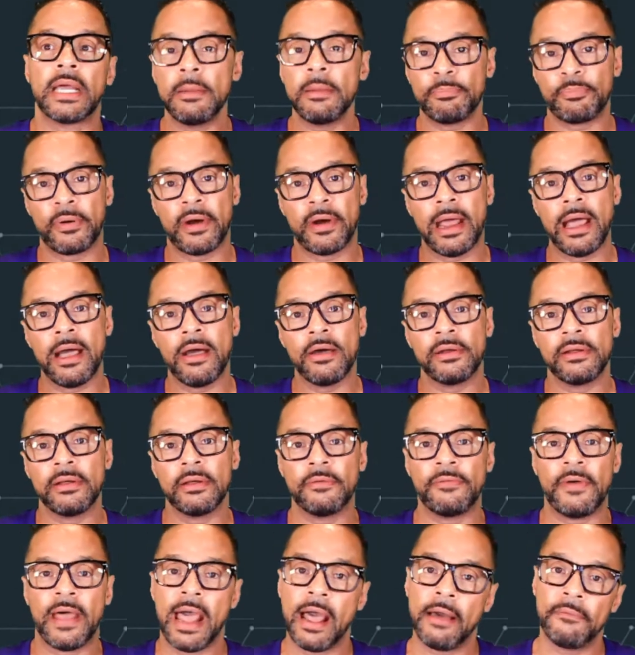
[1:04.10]
proud
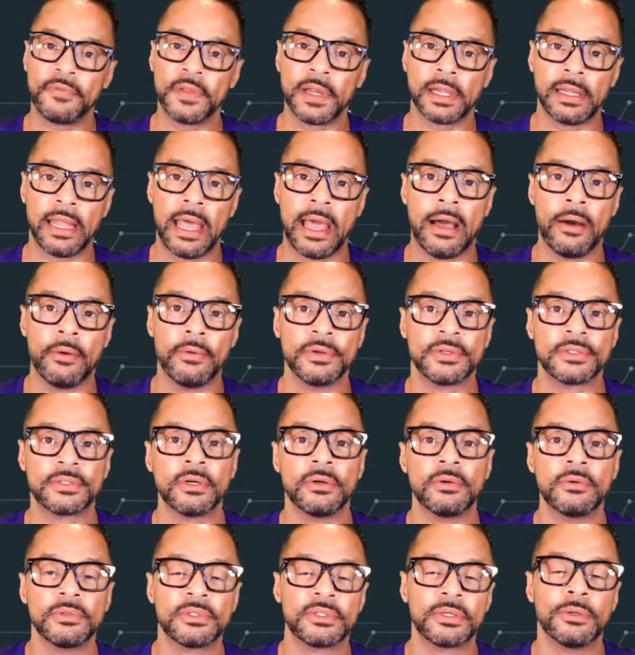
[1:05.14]
of half the cloud.
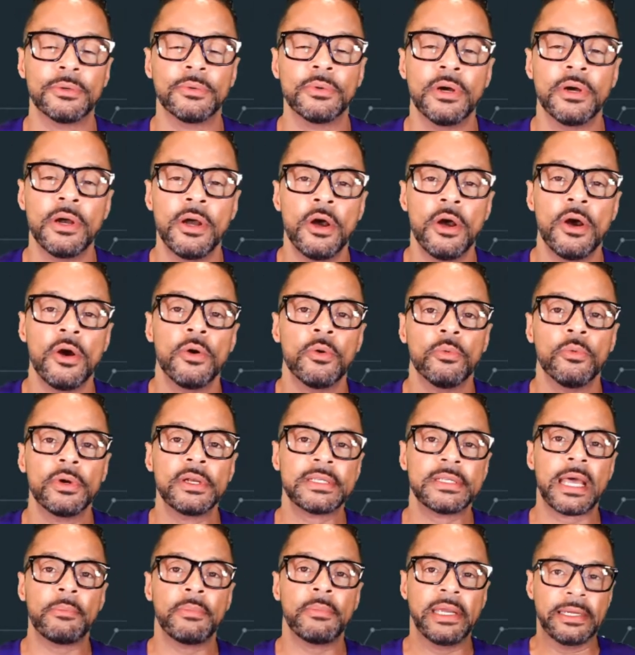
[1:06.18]
So, so what does
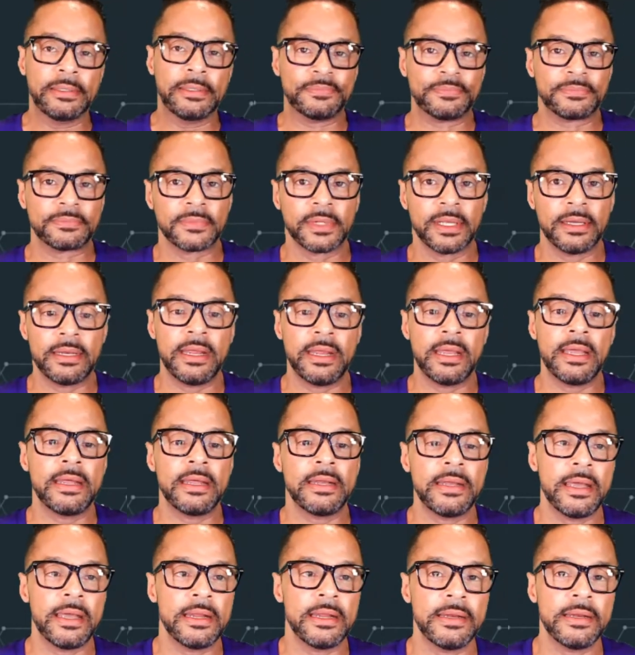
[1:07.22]
that mean? And
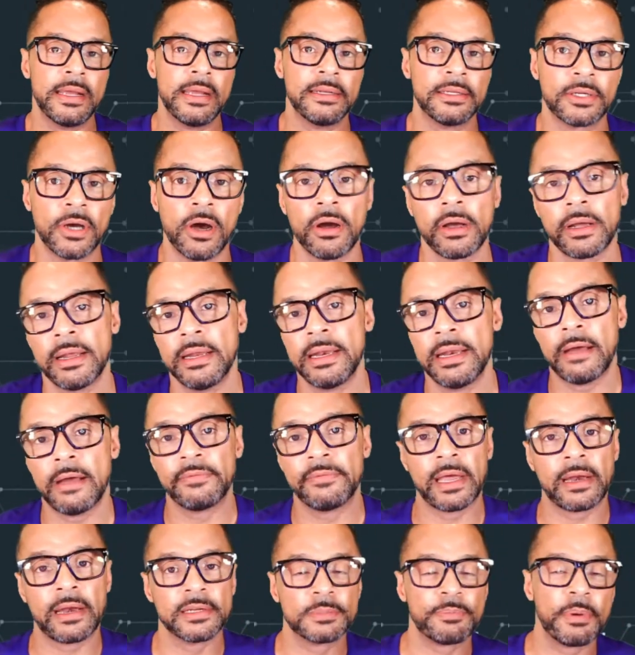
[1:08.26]
and and and talk. And I've
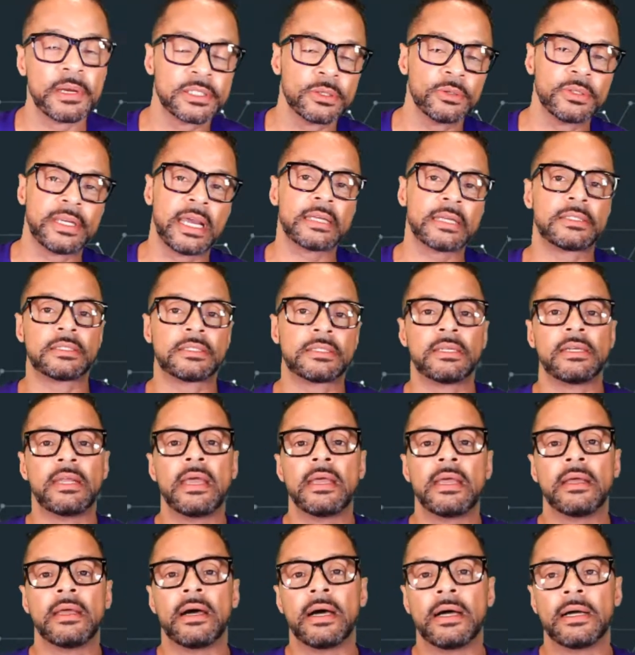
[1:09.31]
got a special guest
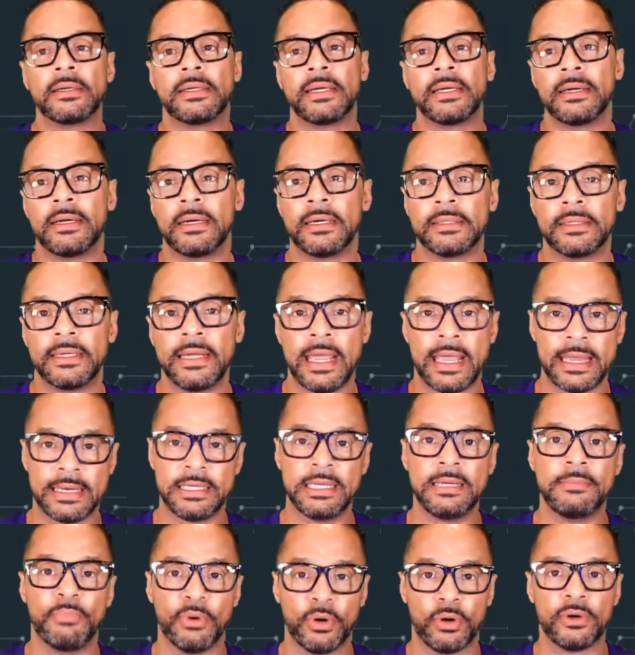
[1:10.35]
today, uh, uh,
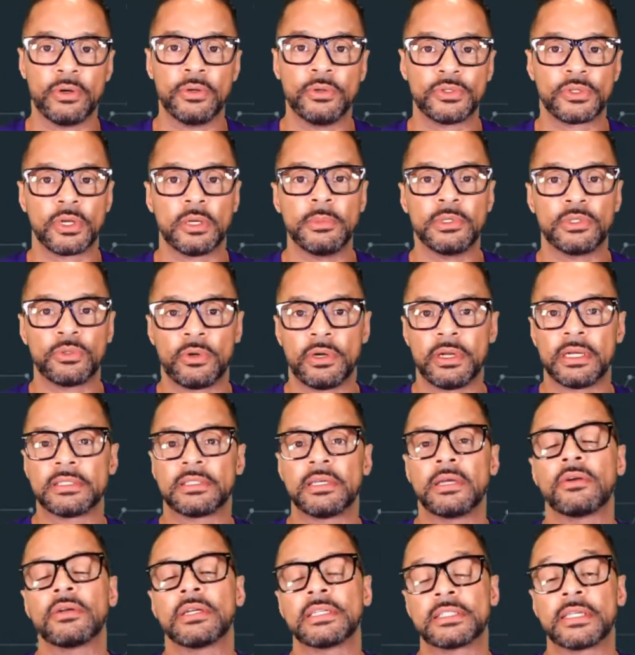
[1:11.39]
Andy Byrd, who's going to be joining us
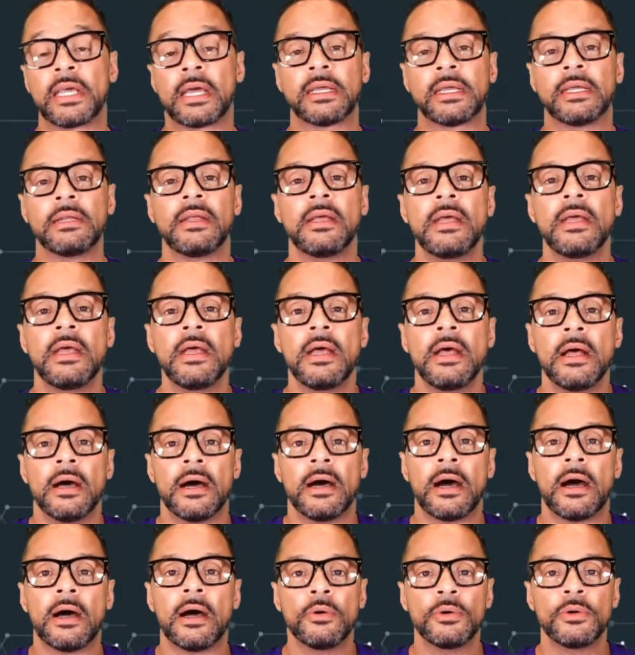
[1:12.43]
here in a second,
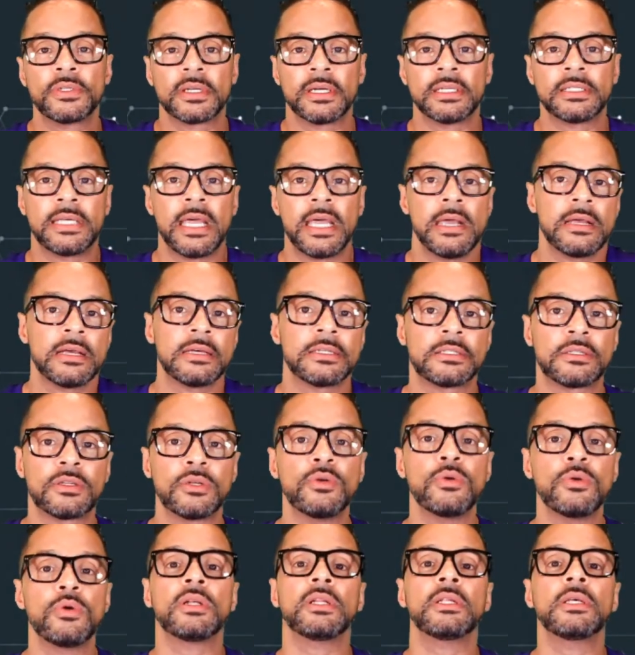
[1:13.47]
uh, who's going to take us
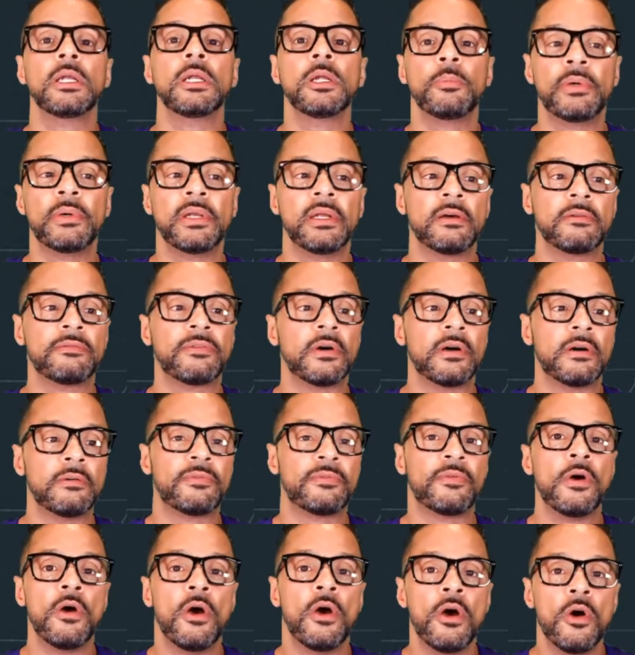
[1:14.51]
through a little bit of
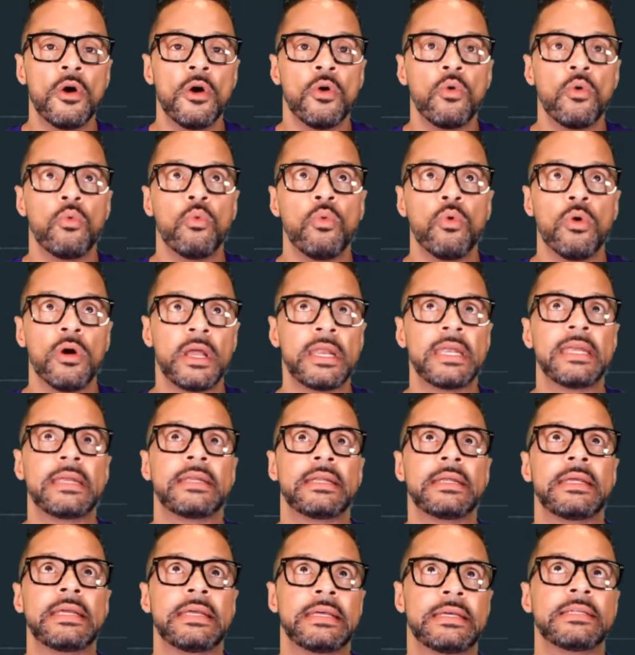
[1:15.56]
of what
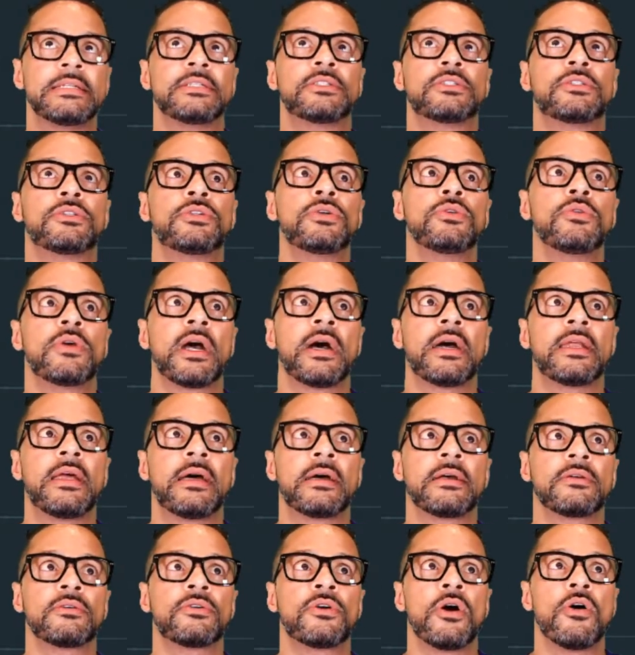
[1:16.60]
it is to kind
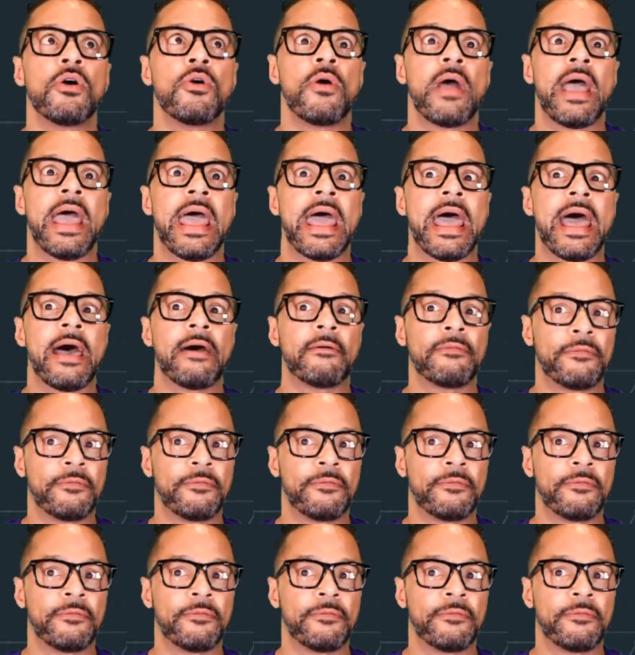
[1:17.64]
of go half